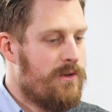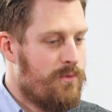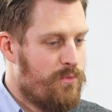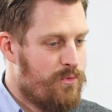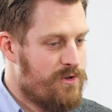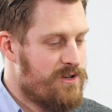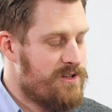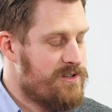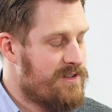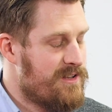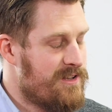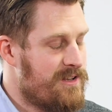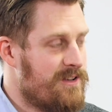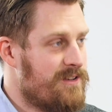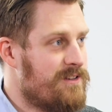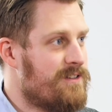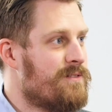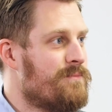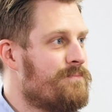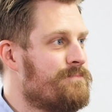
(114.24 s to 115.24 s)
It would
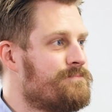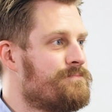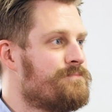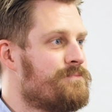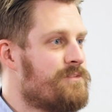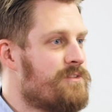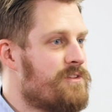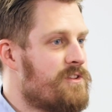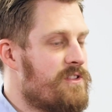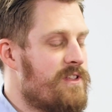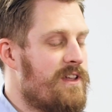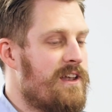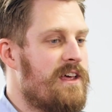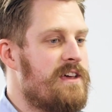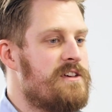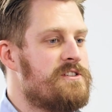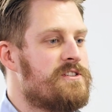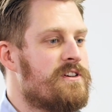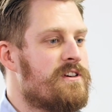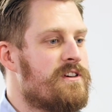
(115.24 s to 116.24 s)
indeed. So the
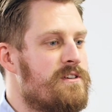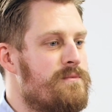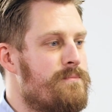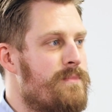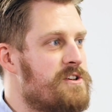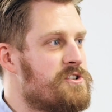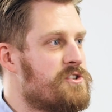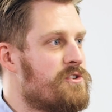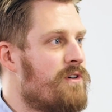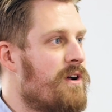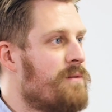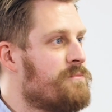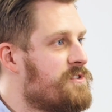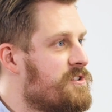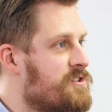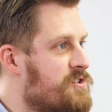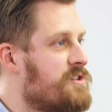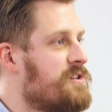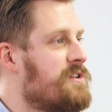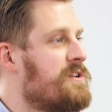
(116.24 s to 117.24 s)
laser can measure up
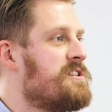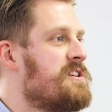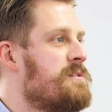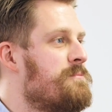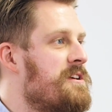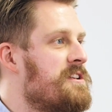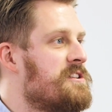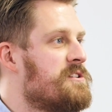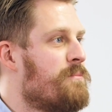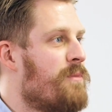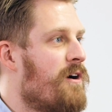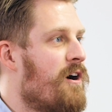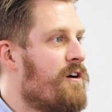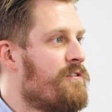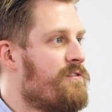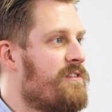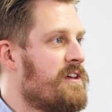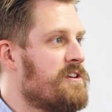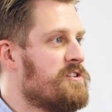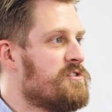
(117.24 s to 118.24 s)
to 20 metre
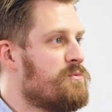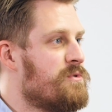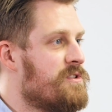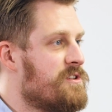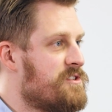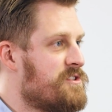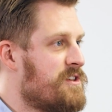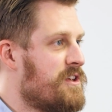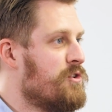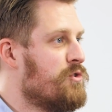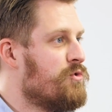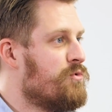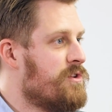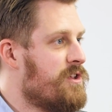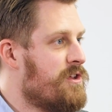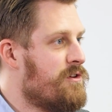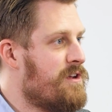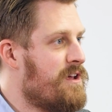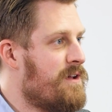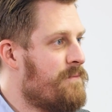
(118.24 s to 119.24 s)
path lengths with a single
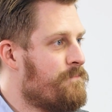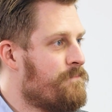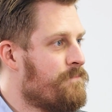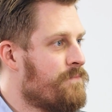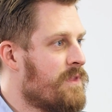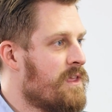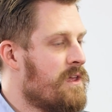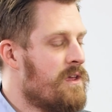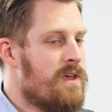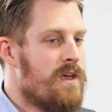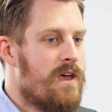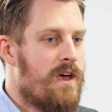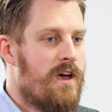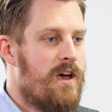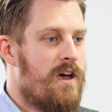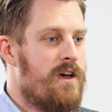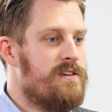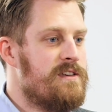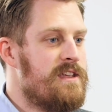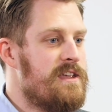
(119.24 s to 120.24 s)
unit,
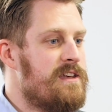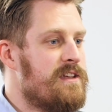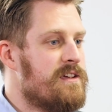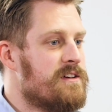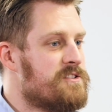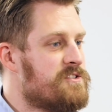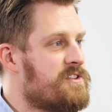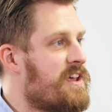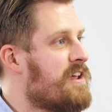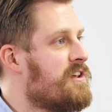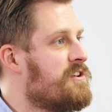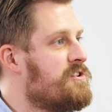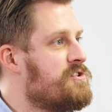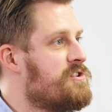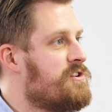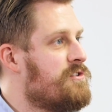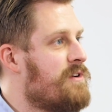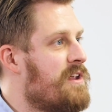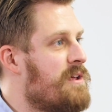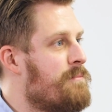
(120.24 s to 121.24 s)
uh, needing a second
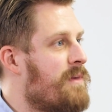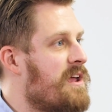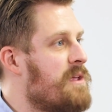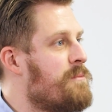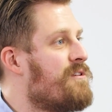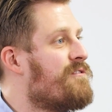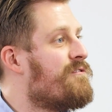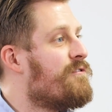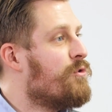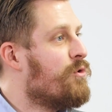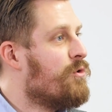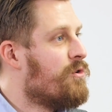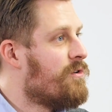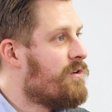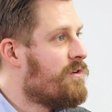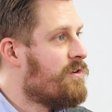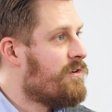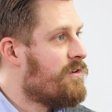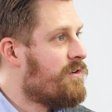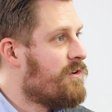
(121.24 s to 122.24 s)
unit maybe for
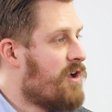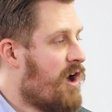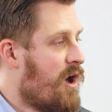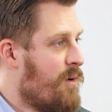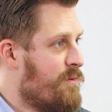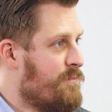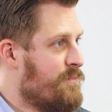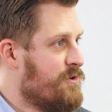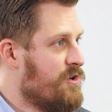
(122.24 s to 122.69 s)
carbon